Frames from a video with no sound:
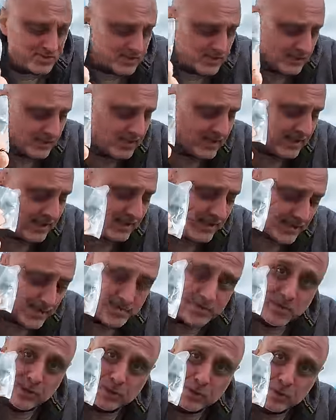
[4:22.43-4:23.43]
So
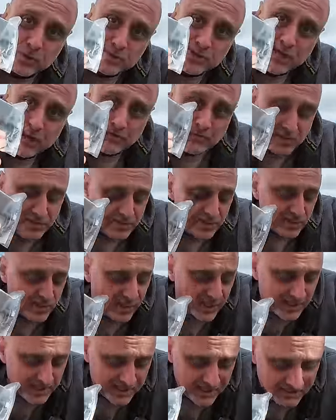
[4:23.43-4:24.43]
this includes everything
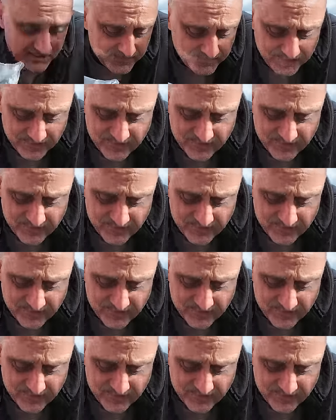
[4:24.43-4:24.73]
on it.